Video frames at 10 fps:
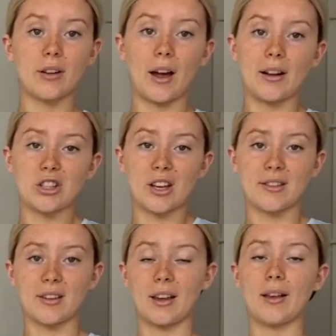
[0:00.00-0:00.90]
And as you can
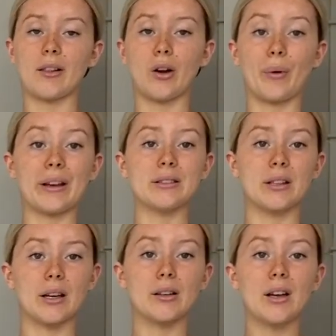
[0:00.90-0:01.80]
see, it is
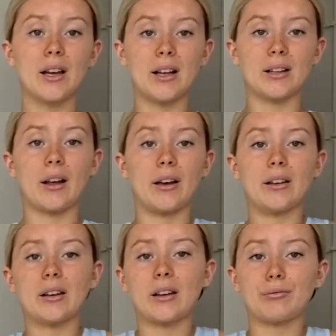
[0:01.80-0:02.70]
low-waisted.
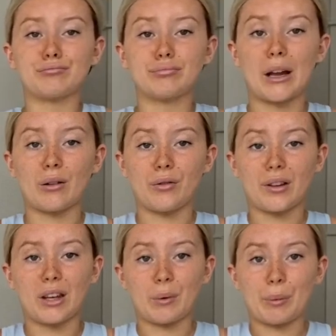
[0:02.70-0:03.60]
Like, I don't
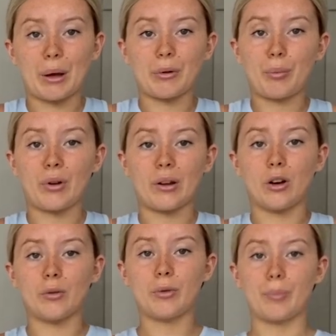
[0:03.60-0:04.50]
think you would be able to pull it
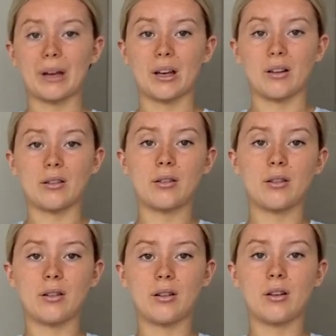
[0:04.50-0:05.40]
up because,
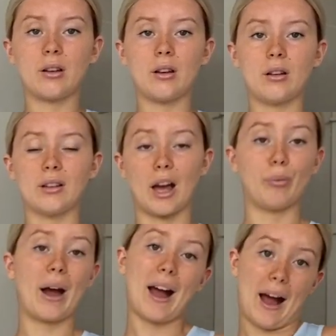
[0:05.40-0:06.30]
yeah,
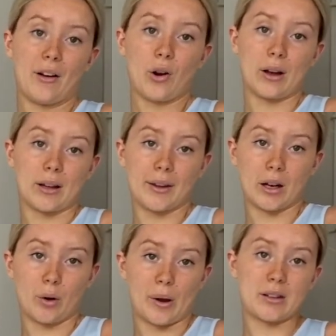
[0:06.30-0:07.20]
but I, I quite like the
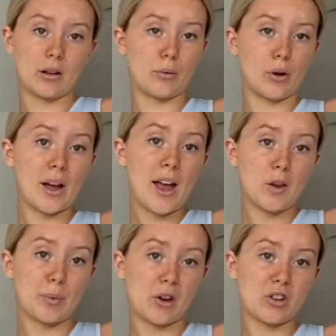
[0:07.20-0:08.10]
low-waisted look,
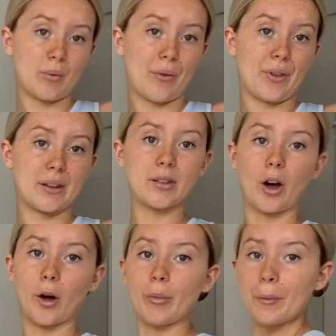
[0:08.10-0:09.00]
especially with this
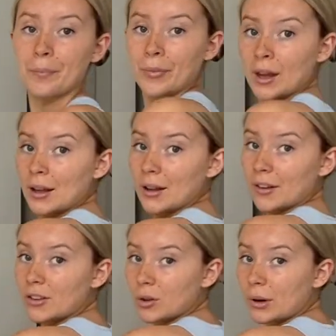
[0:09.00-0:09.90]
top.
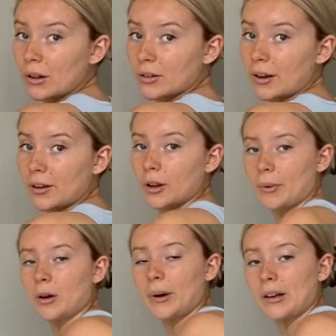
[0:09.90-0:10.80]
This is what it looks like at the,
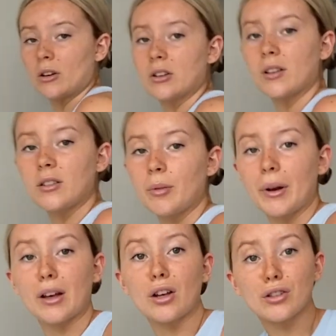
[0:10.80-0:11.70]
oh my God, you can see my
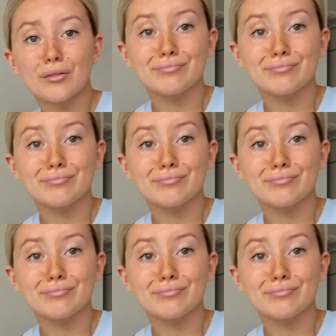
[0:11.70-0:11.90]
knickers.